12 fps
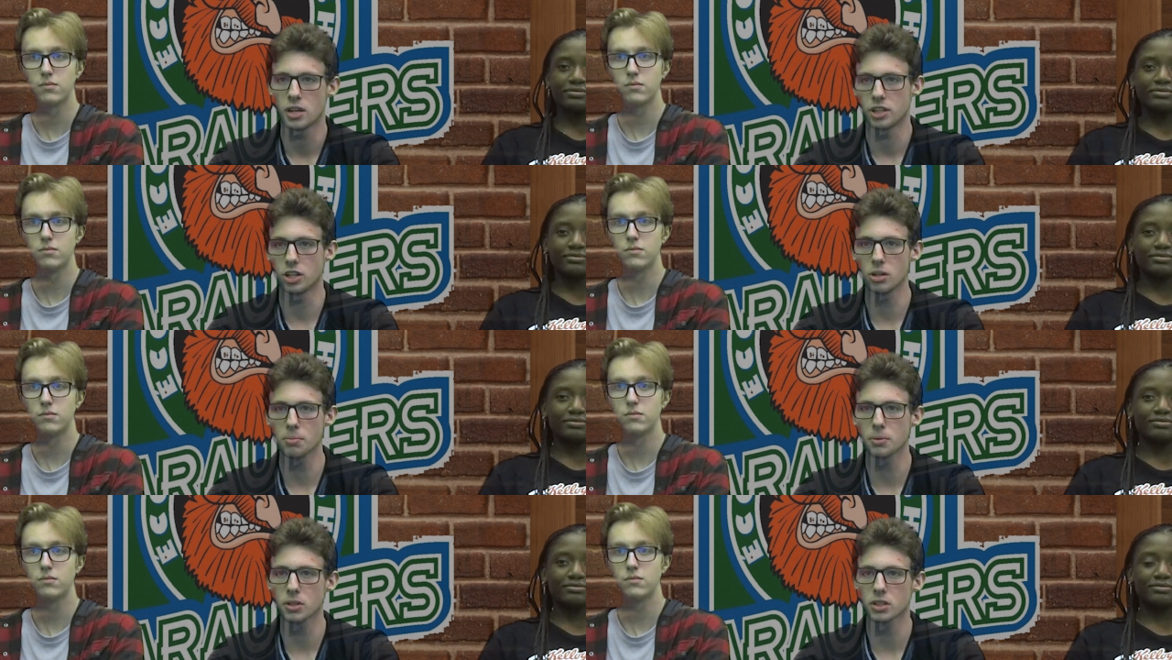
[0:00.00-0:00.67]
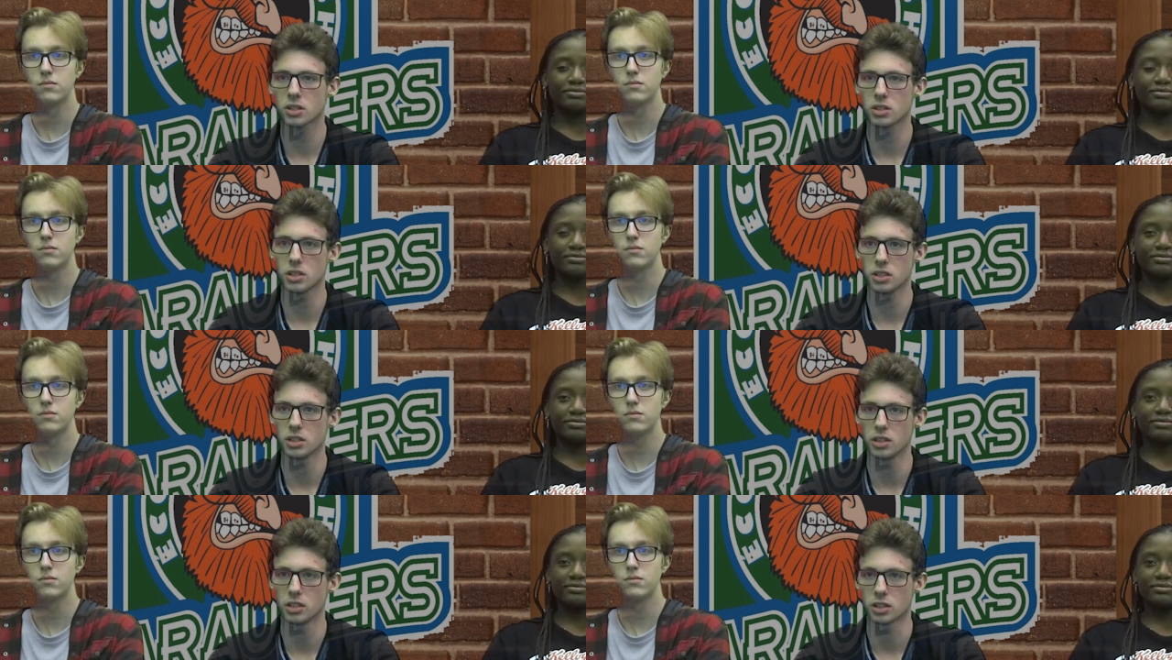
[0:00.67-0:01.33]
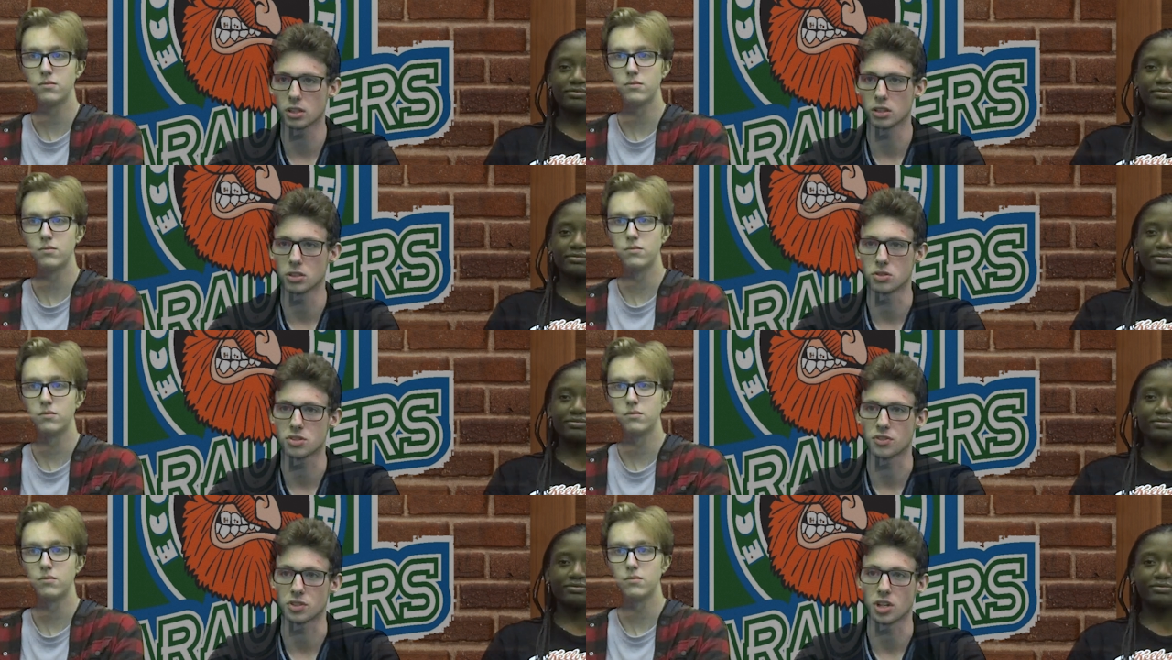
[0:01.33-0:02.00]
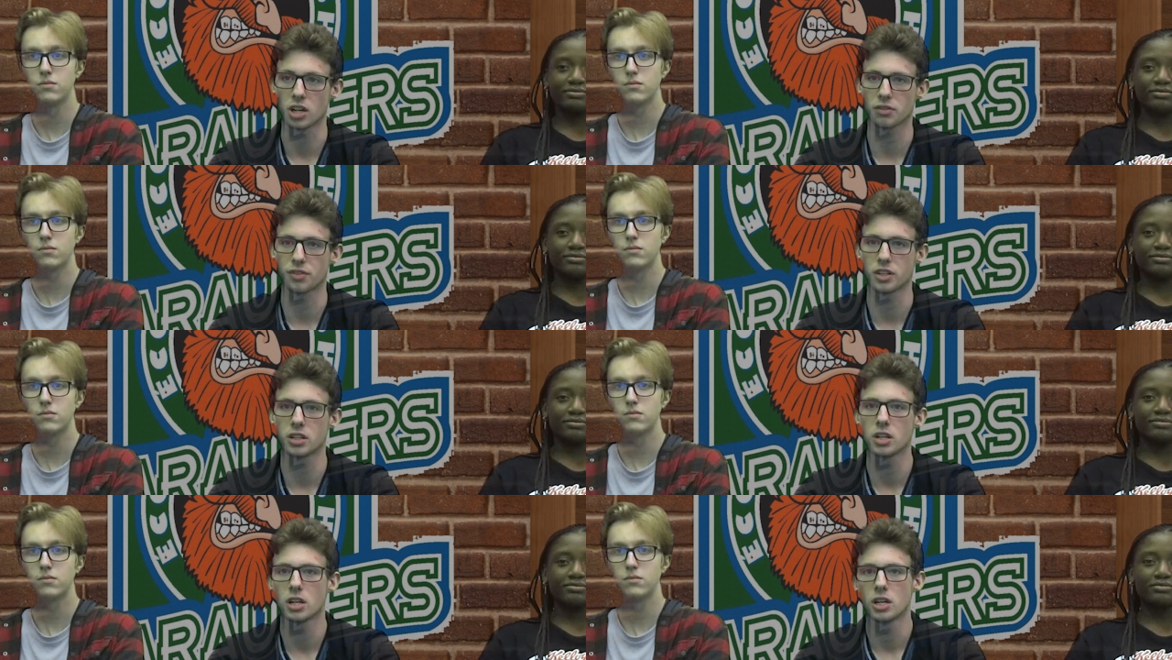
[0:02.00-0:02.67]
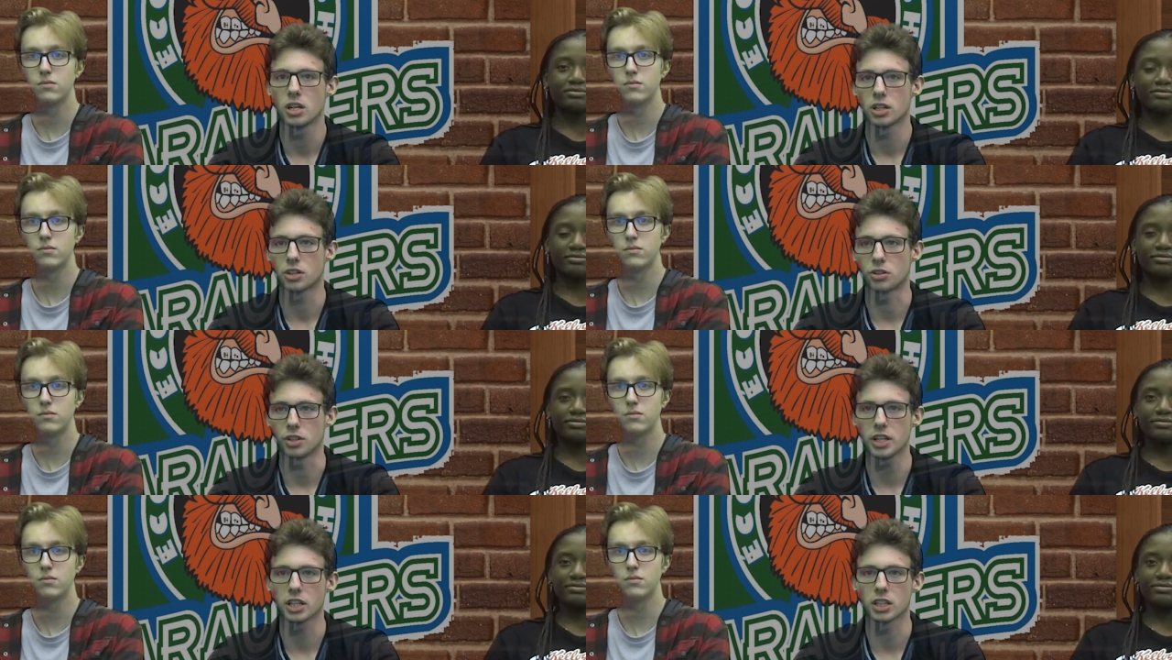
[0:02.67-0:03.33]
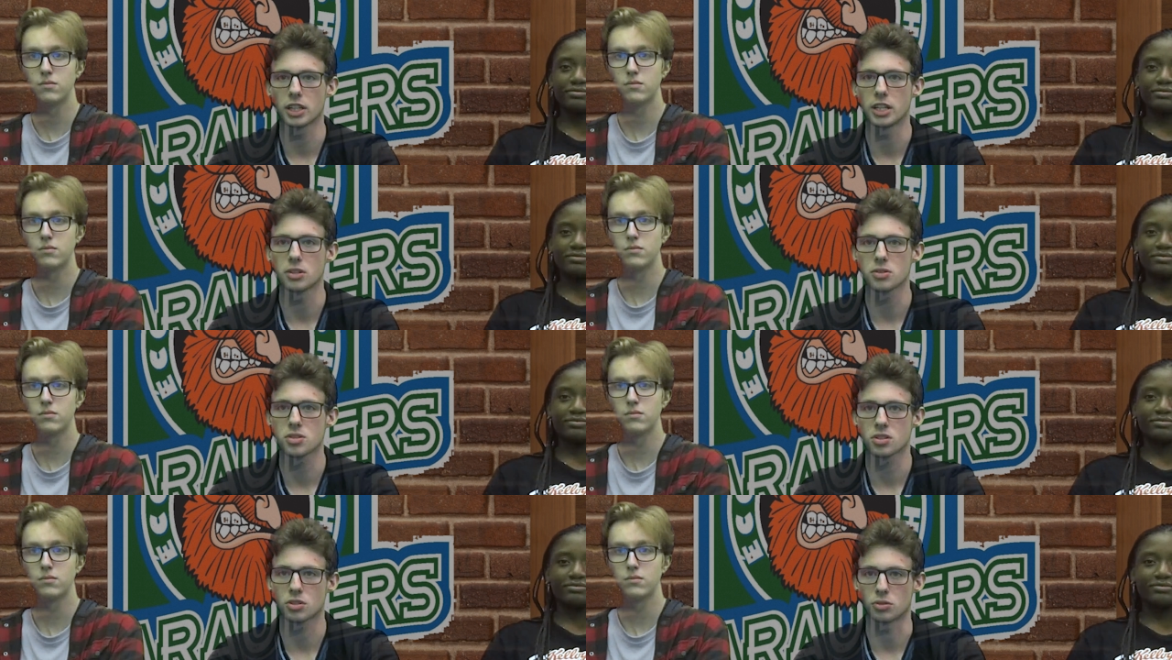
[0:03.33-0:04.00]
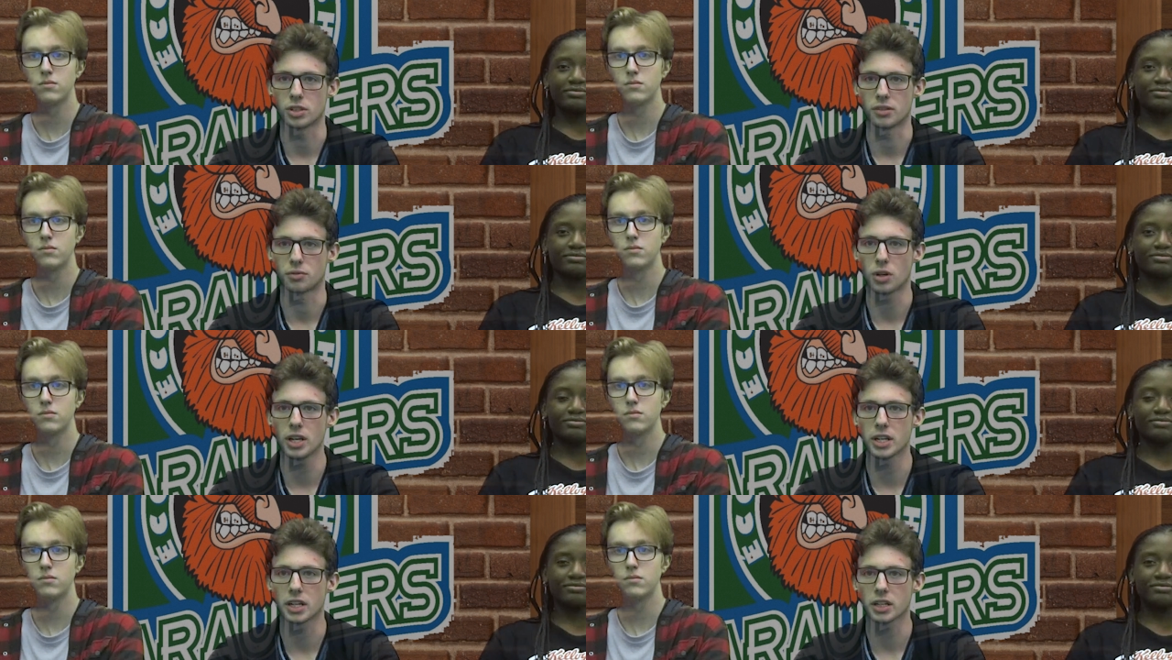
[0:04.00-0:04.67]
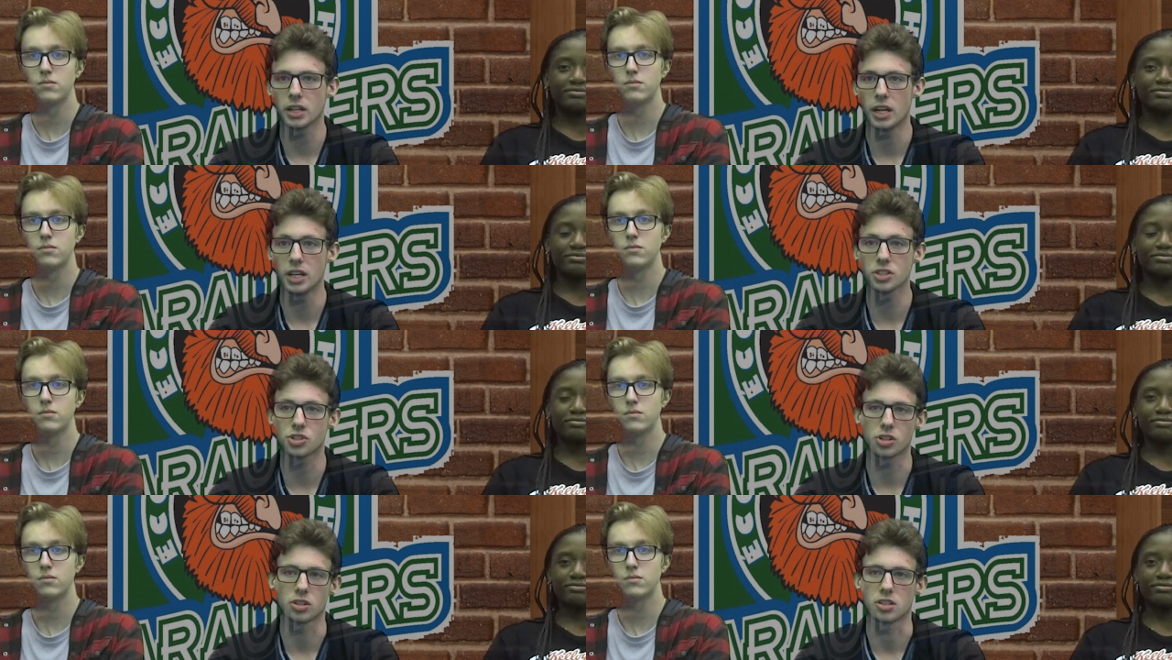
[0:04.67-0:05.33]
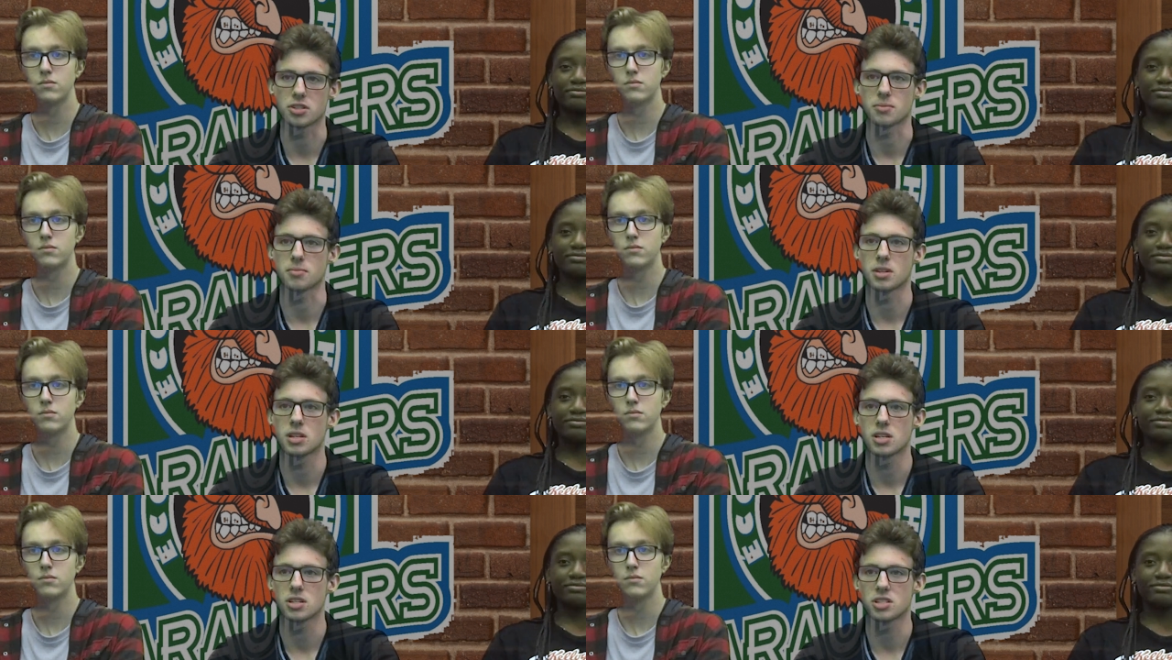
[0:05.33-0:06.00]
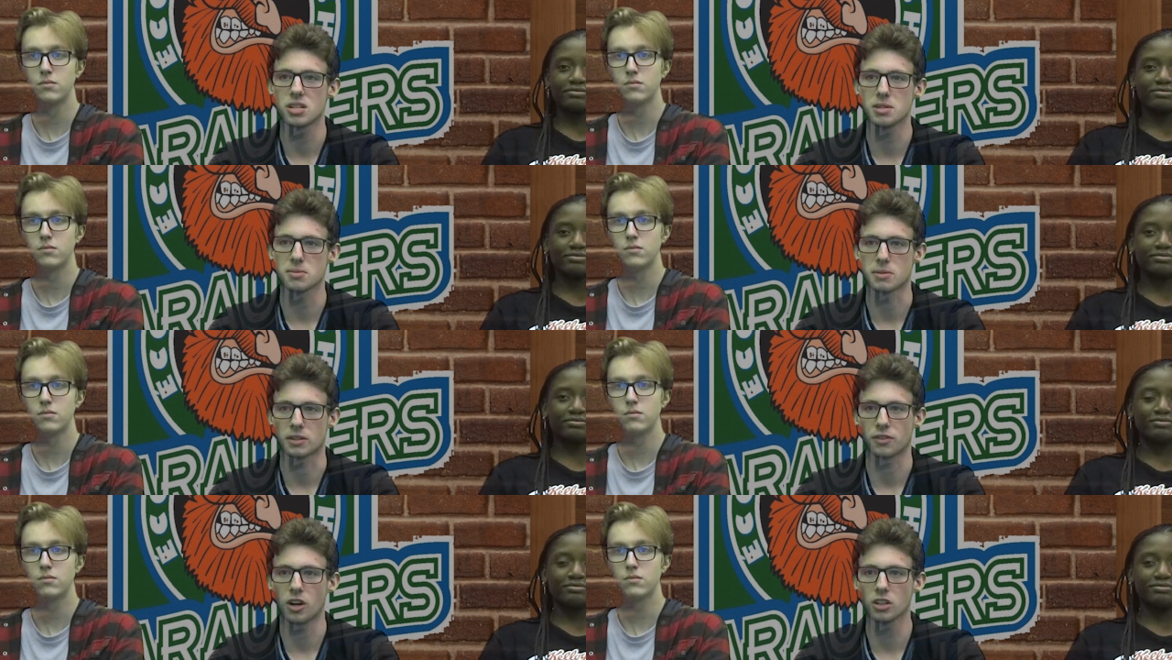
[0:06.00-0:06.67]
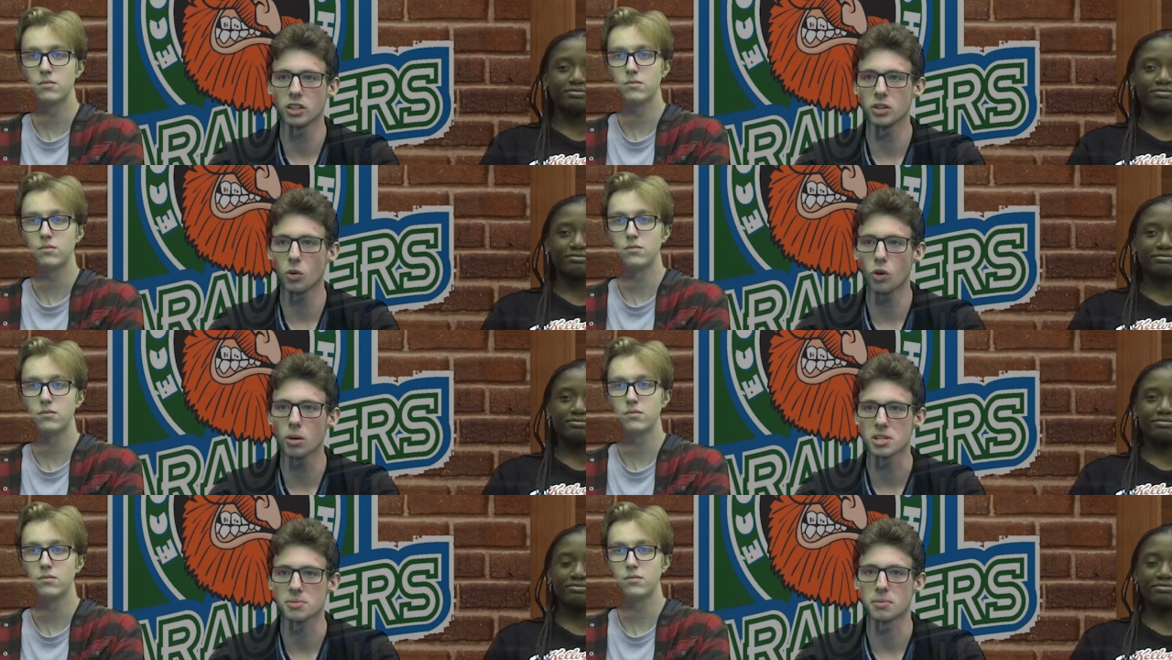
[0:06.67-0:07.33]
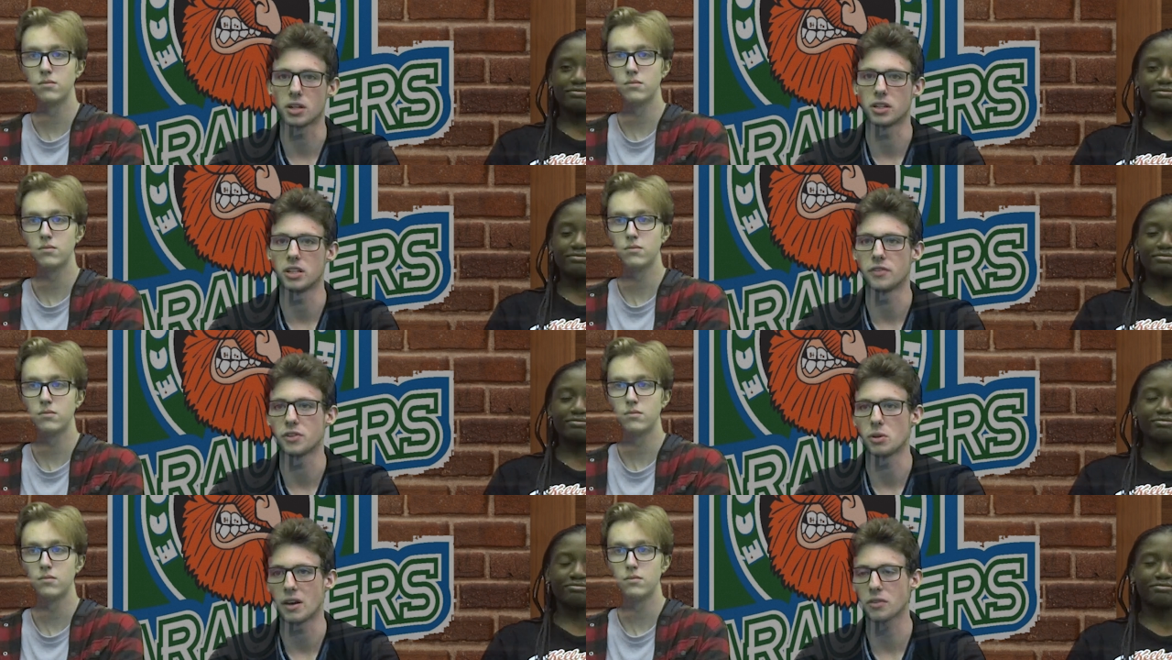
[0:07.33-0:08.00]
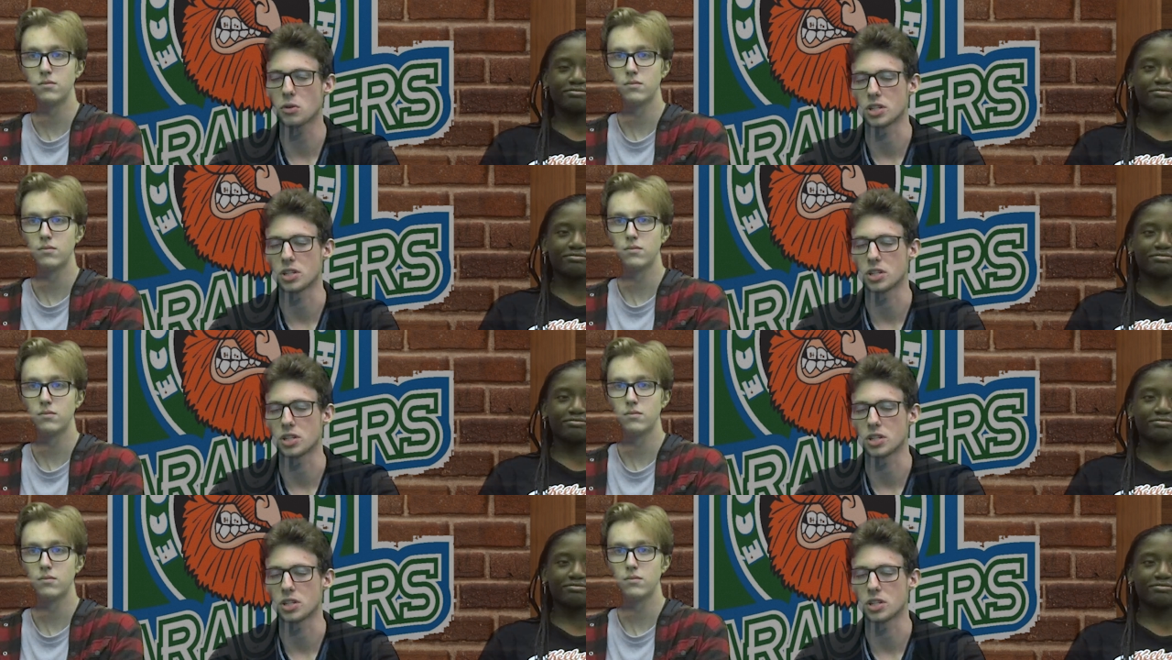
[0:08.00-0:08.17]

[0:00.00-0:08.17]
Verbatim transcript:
Speaker 1: Yearbook includes photography, creating layouts, creative writing, and journalism. See Ms. McFarland or Ms. Munn if you have